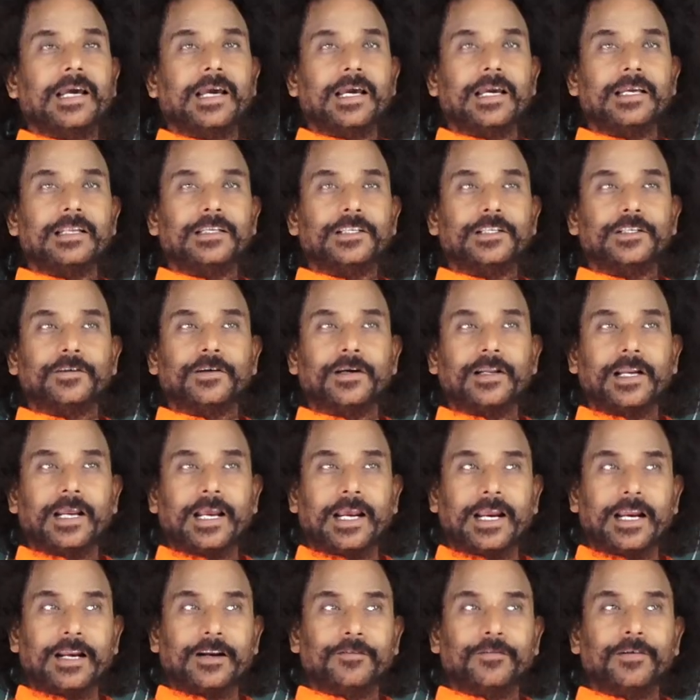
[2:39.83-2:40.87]
as you are
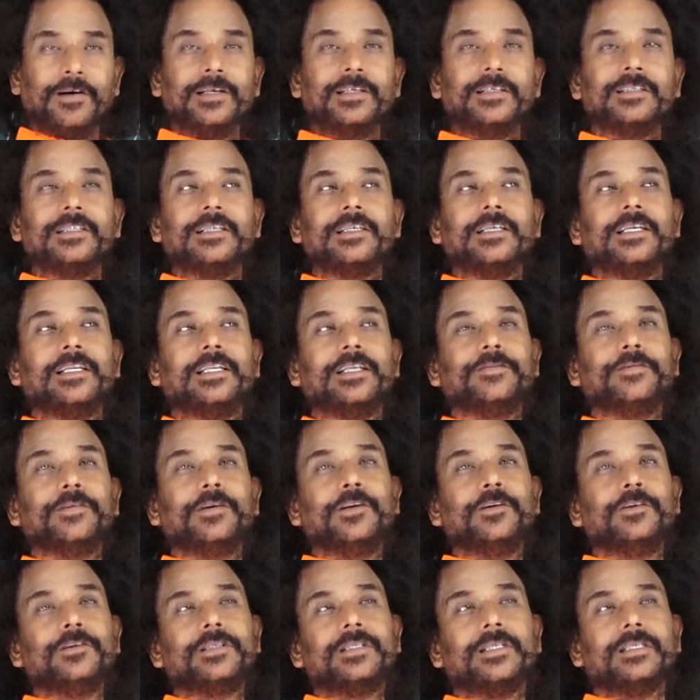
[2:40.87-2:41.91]
advancing in
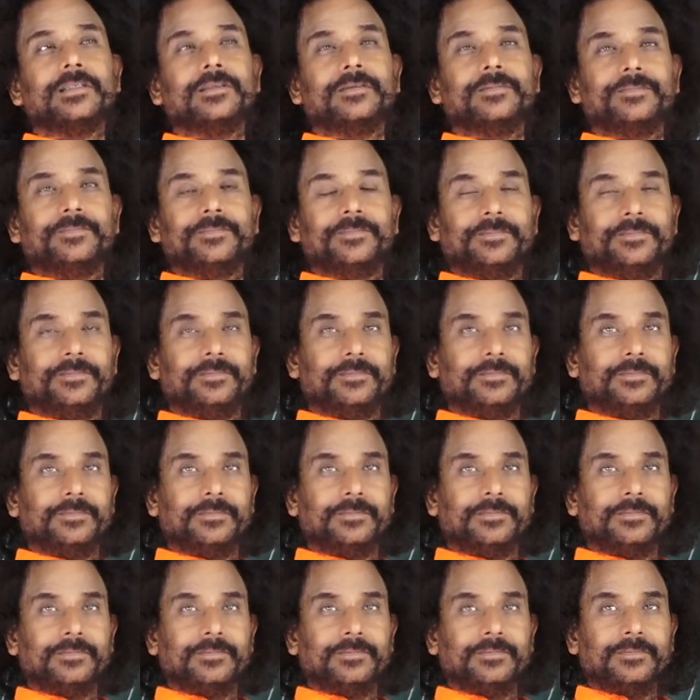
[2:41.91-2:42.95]
evolution,
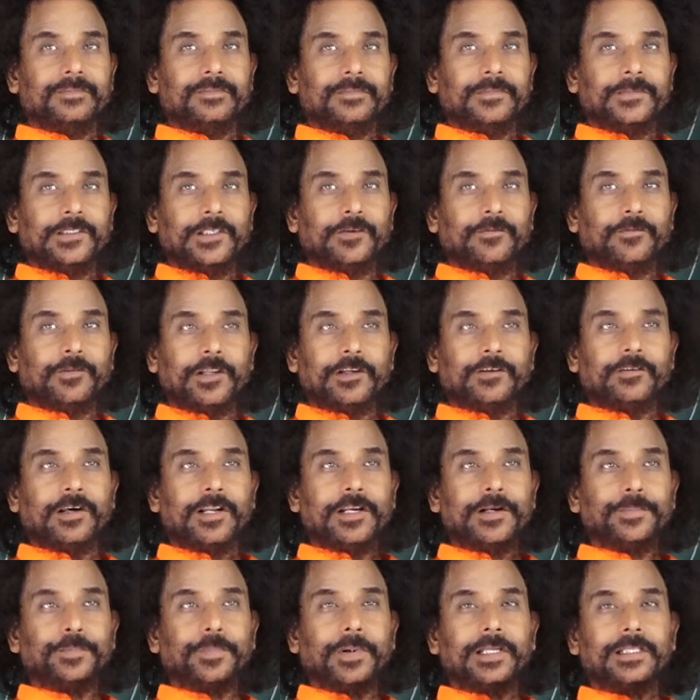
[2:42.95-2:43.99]
when you are
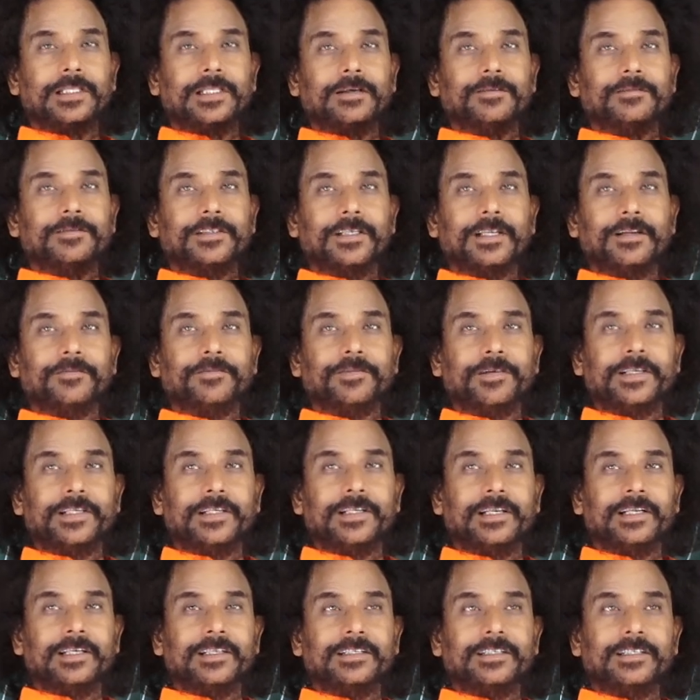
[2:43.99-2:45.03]
in path of
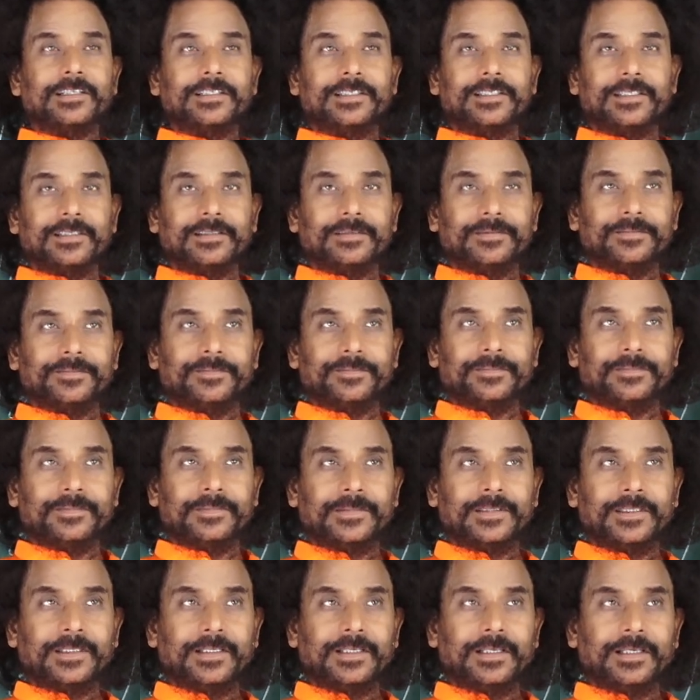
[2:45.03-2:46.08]
self-realization,
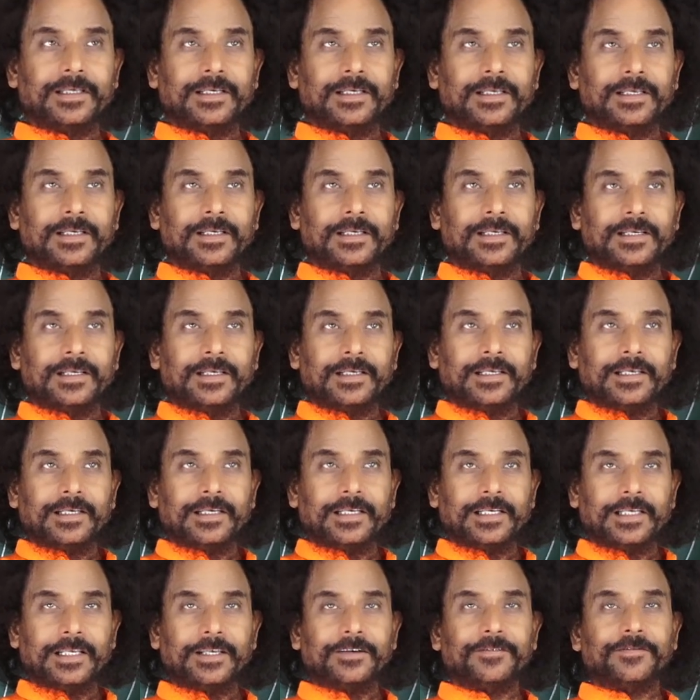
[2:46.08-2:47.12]

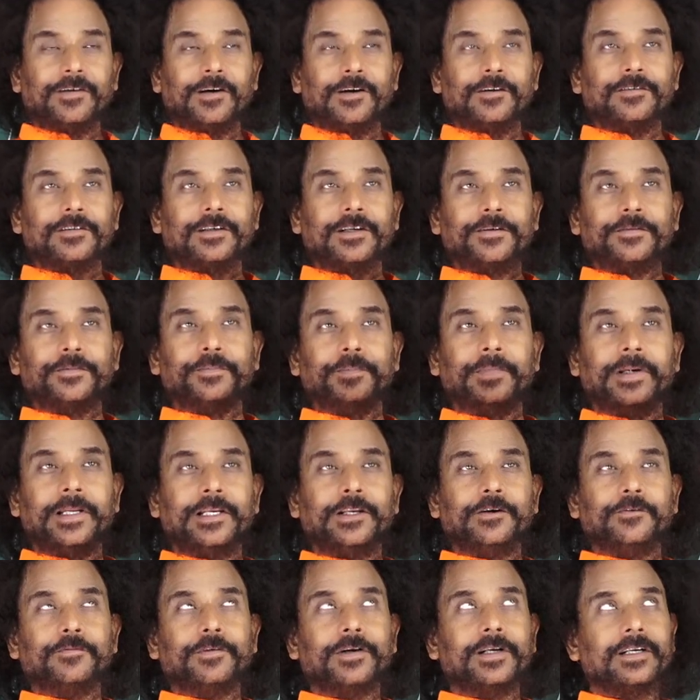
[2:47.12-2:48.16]
if out of
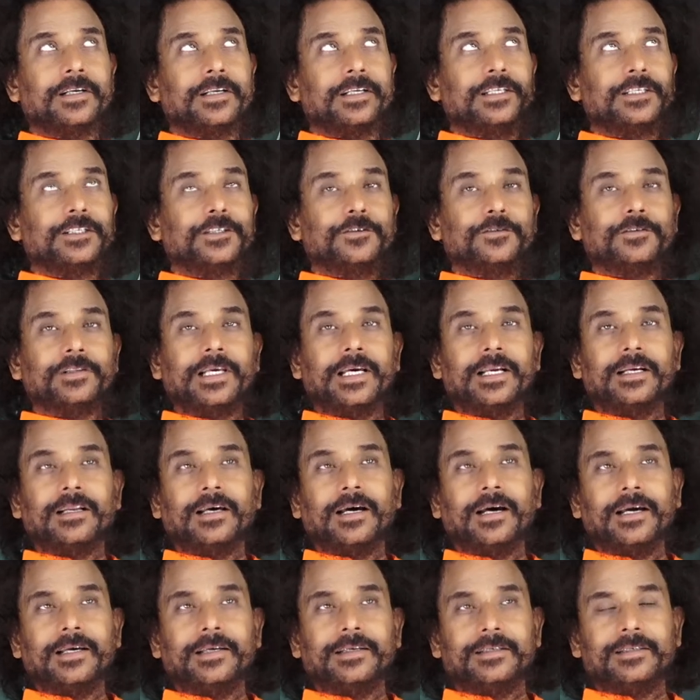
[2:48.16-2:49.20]
many one reaches to that
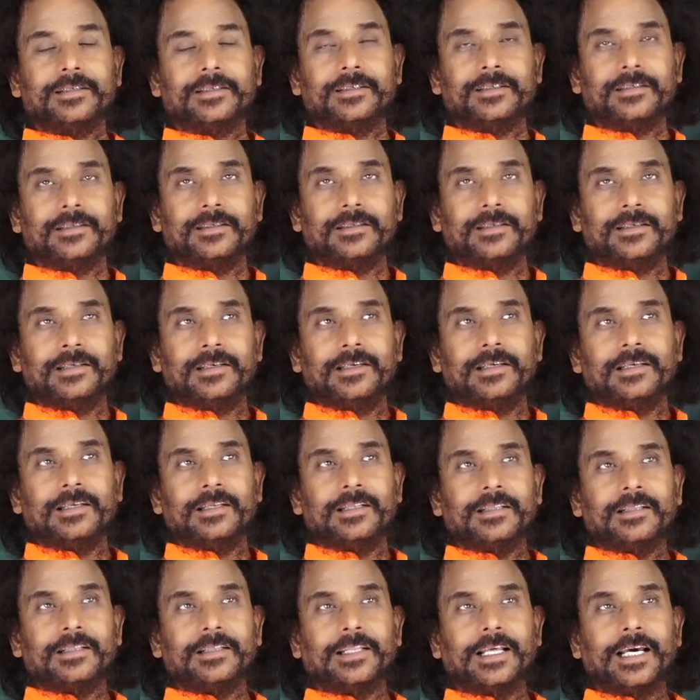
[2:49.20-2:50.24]
height,
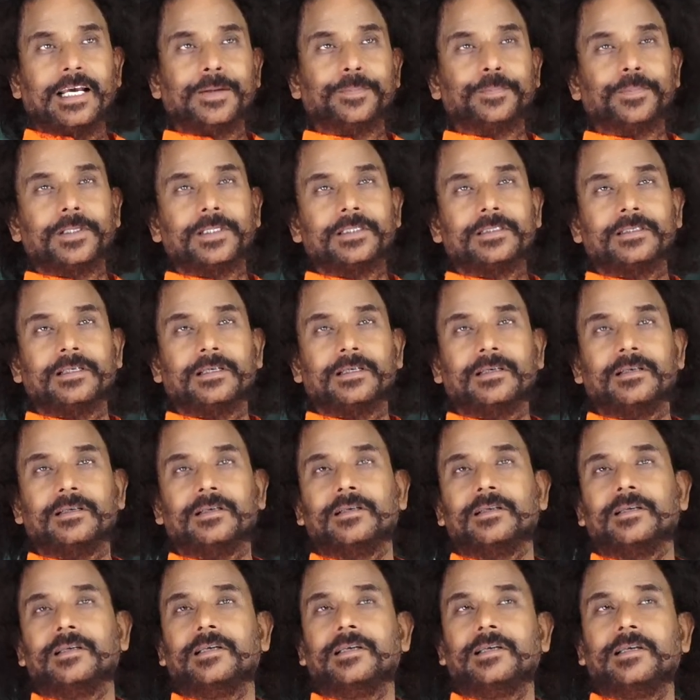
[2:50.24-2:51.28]
that
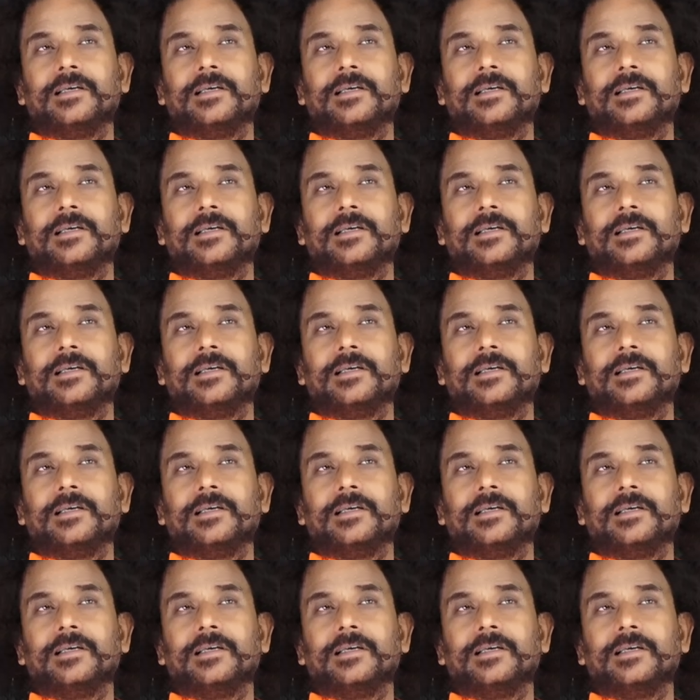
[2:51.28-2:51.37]
person